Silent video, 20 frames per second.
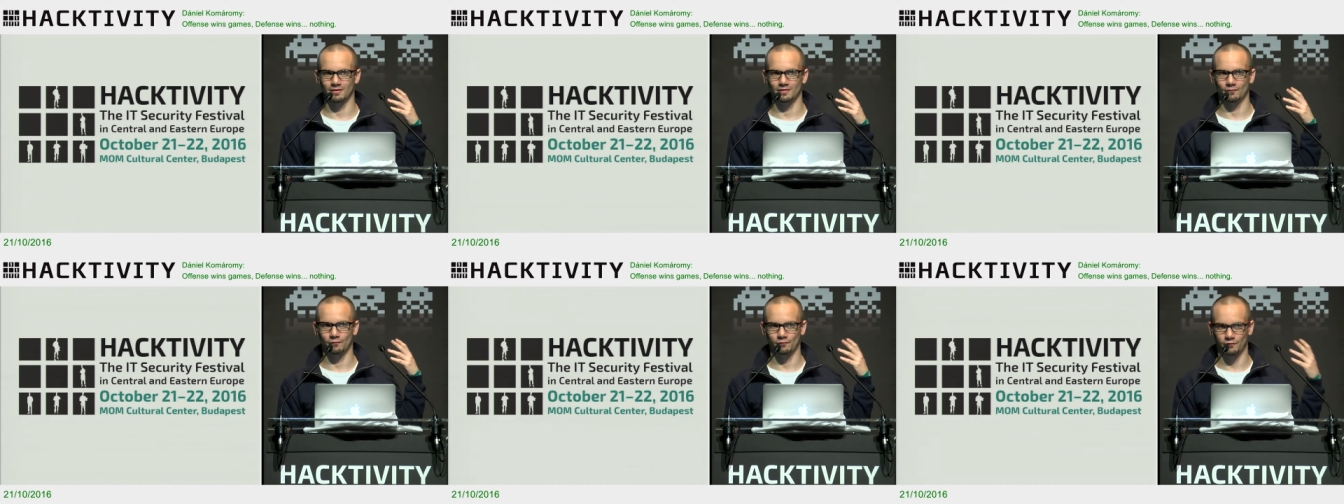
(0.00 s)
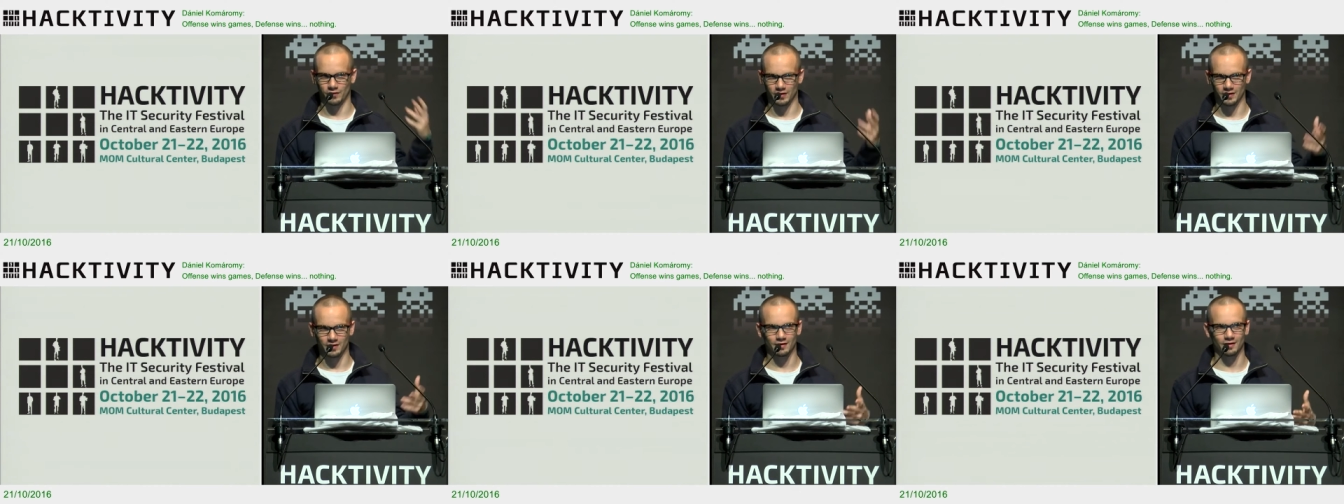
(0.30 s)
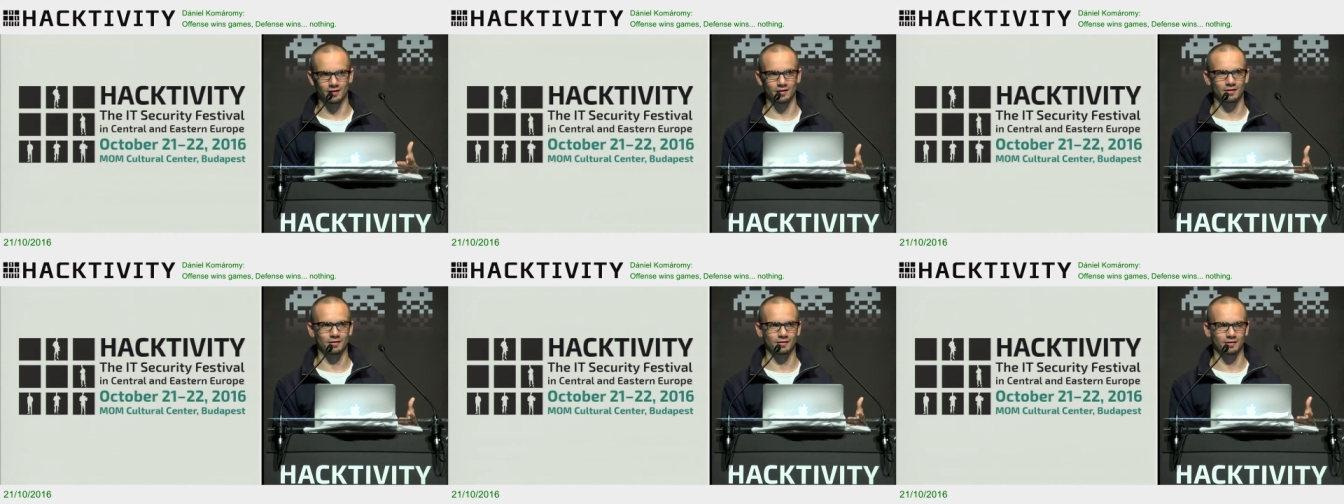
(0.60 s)

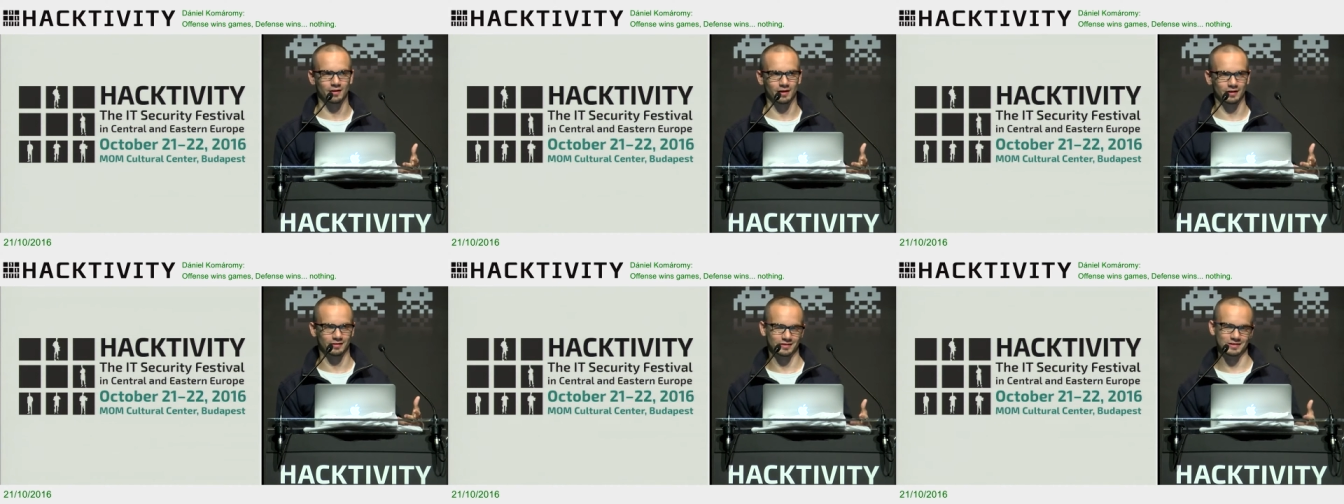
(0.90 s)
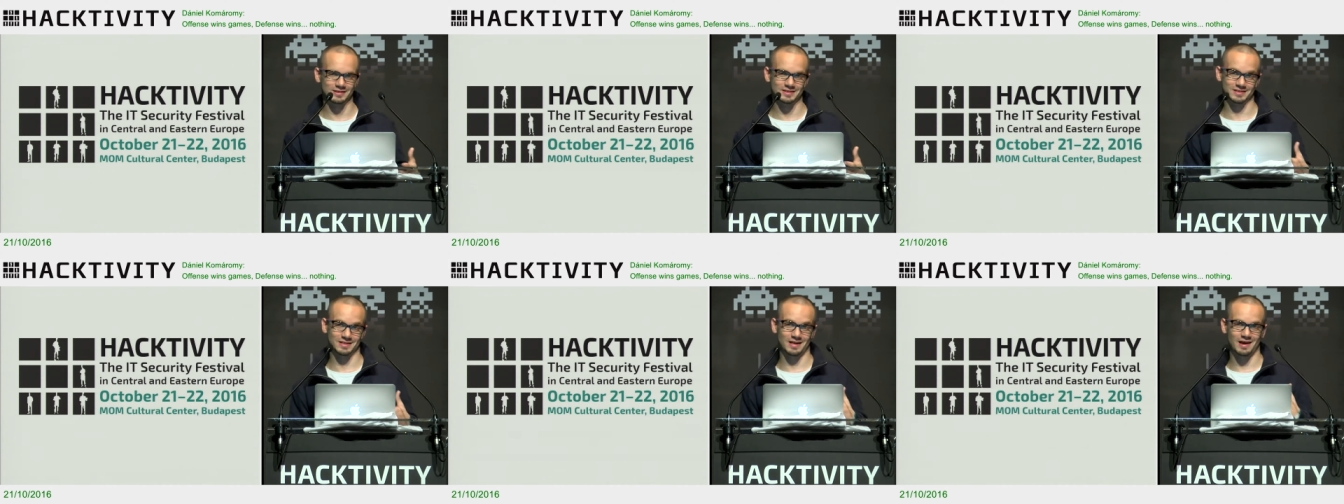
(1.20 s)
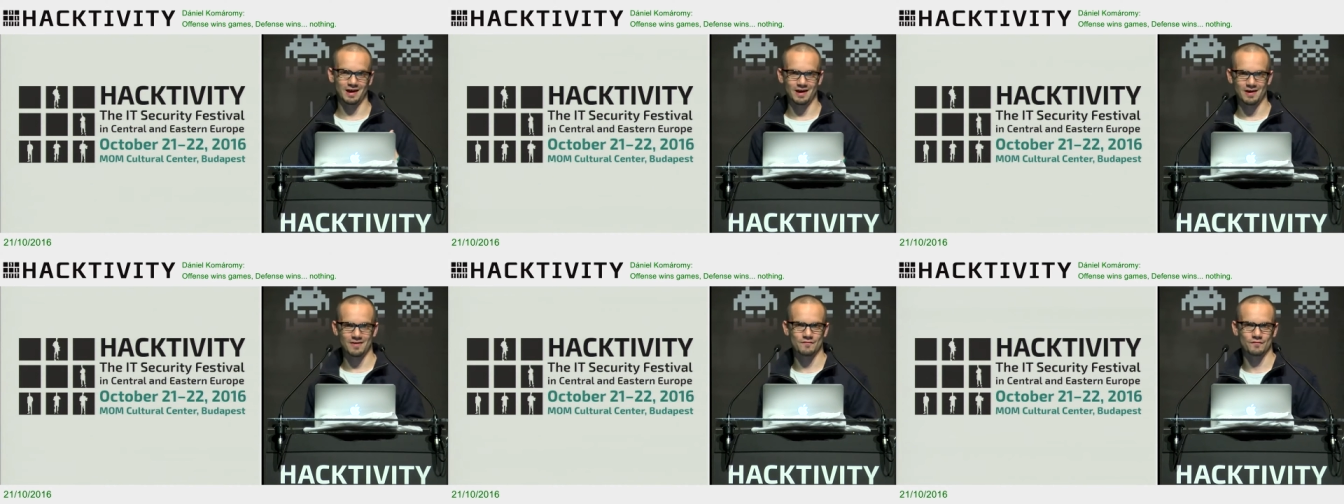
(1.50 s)
feel, at least
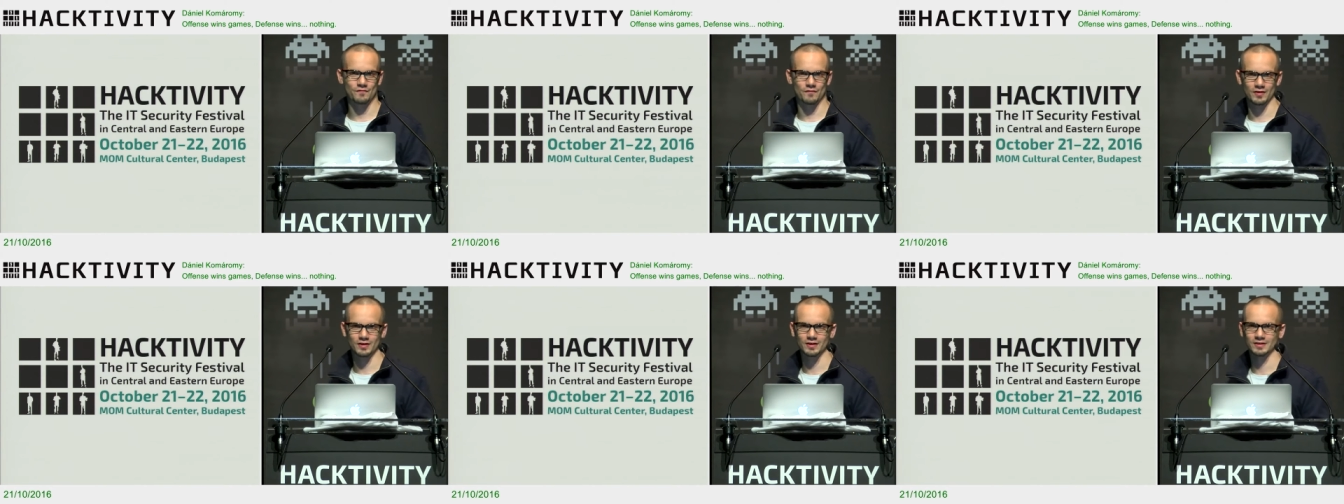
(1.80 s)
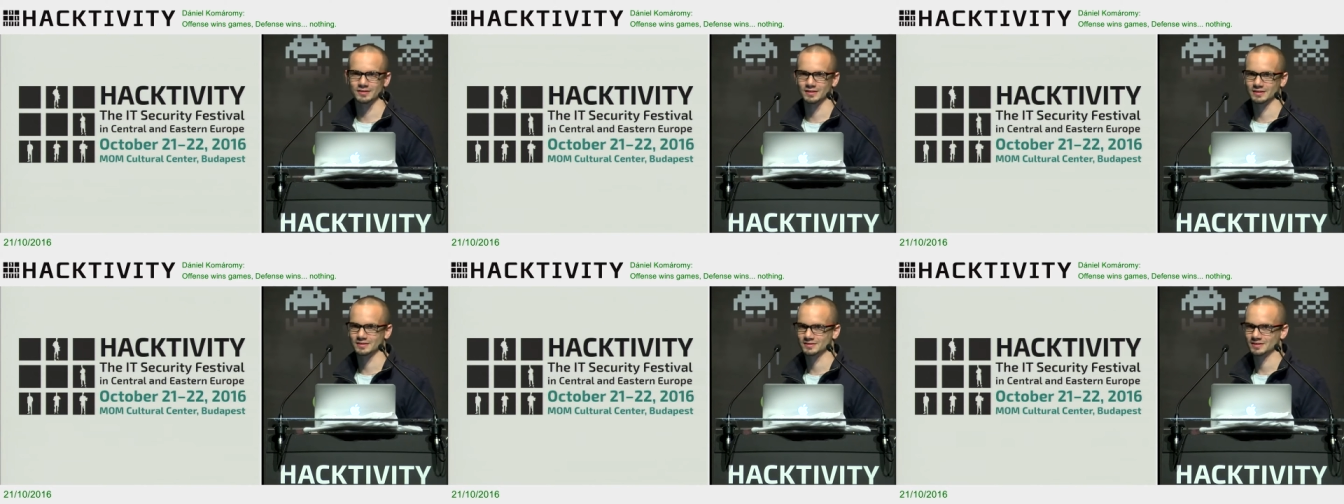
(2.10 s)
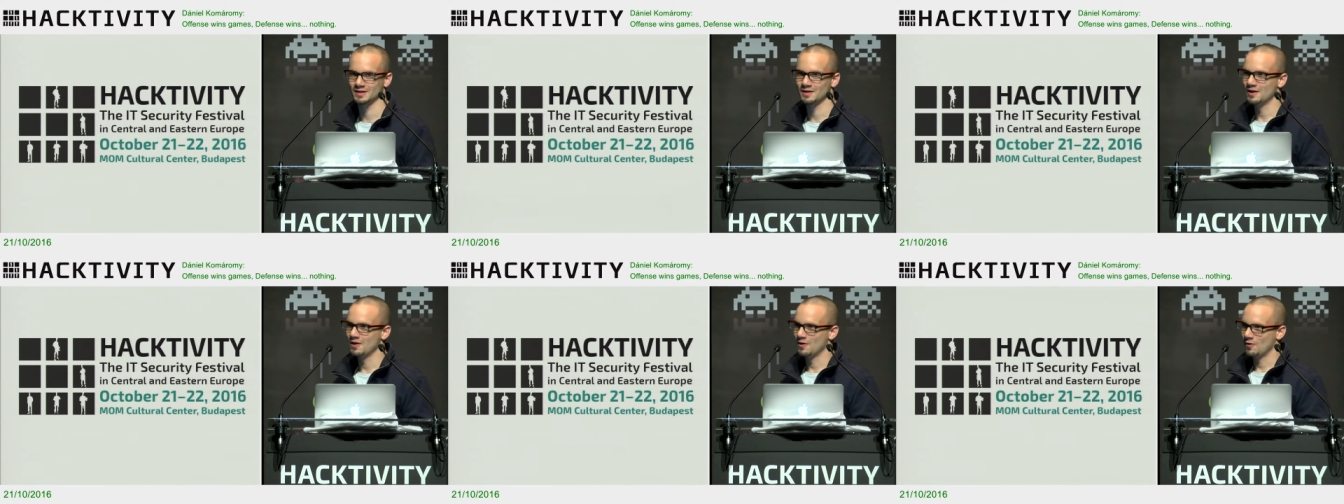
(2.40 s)
I feel, that
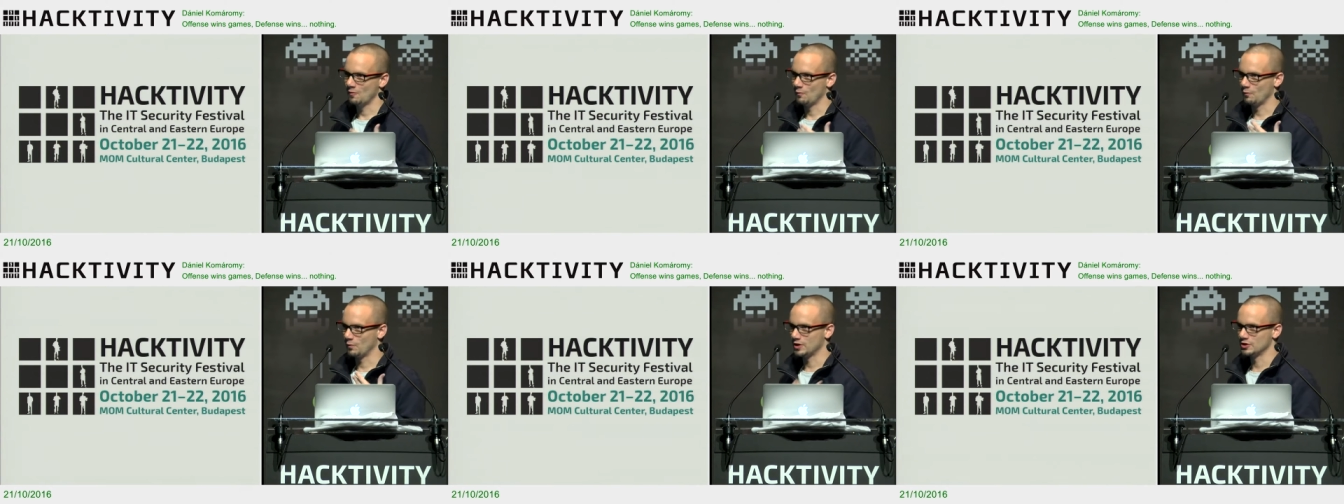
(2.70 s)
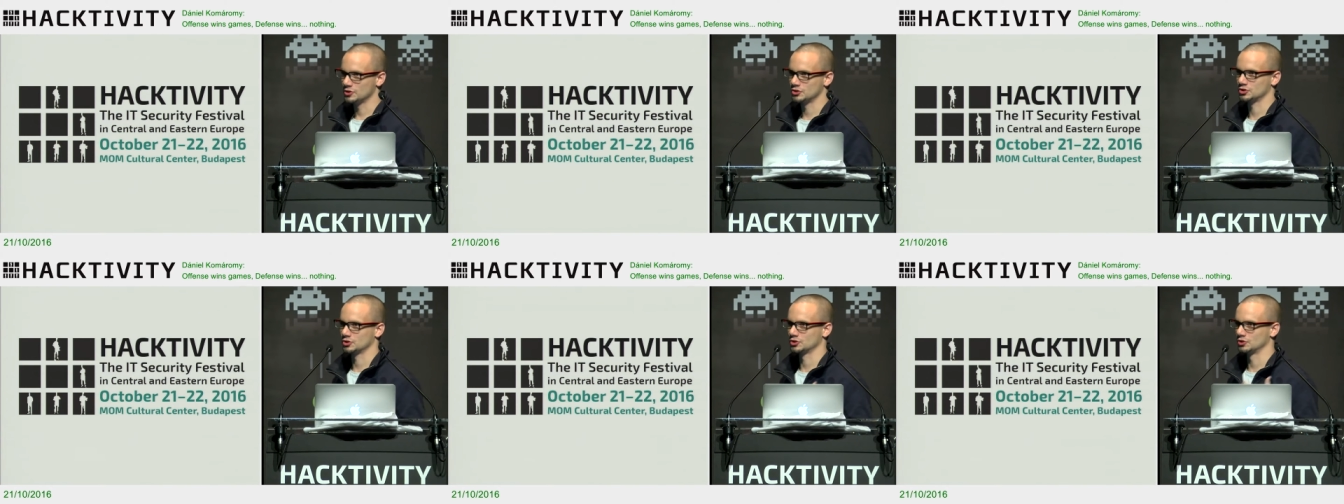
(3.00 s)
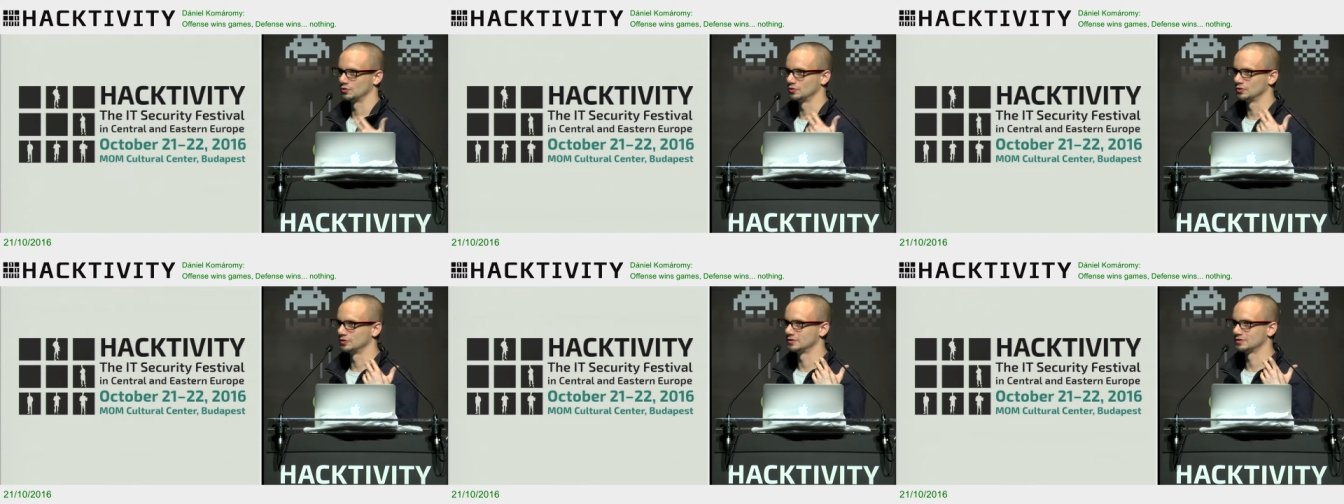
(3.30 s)
we
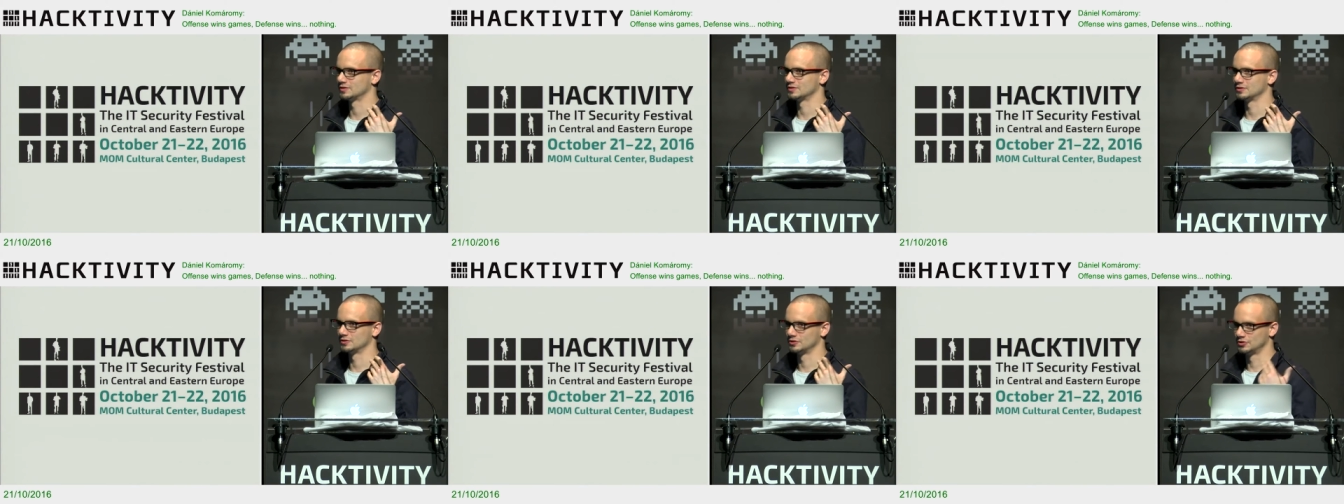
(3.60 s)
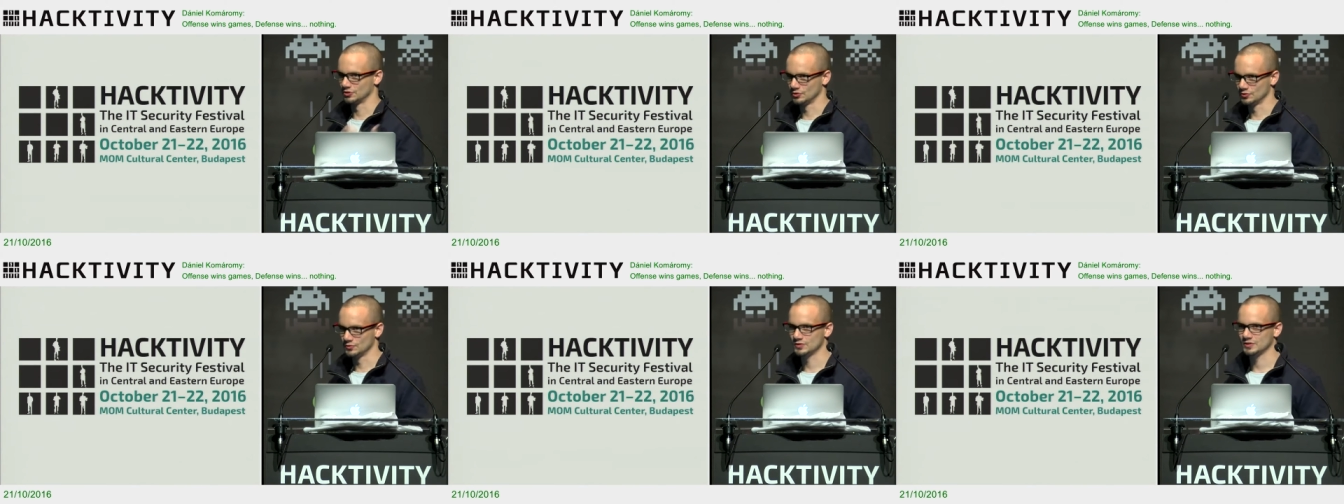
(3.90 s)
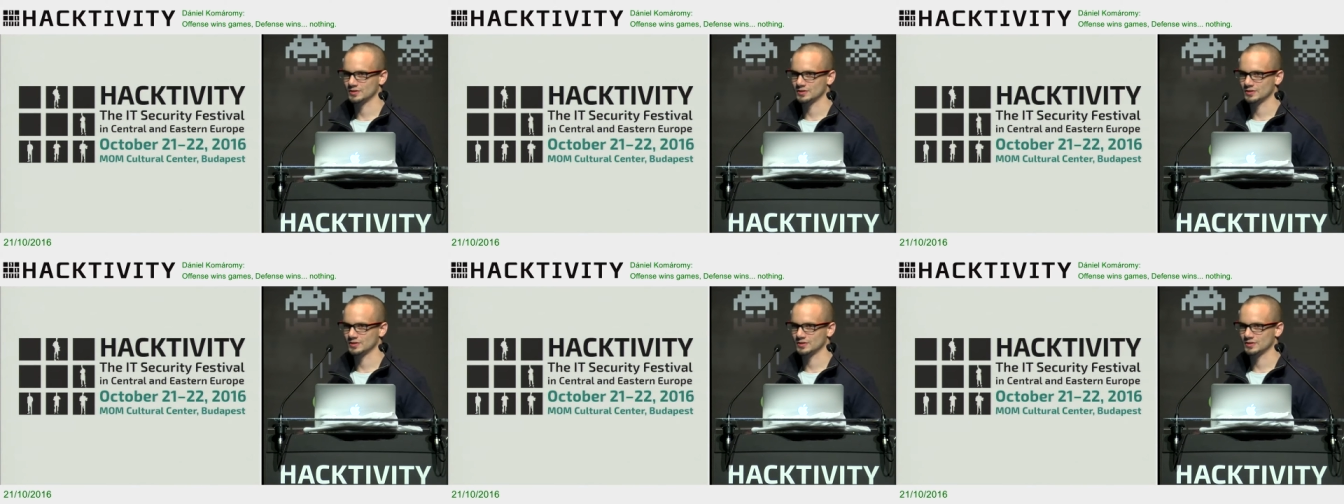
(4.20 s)
should do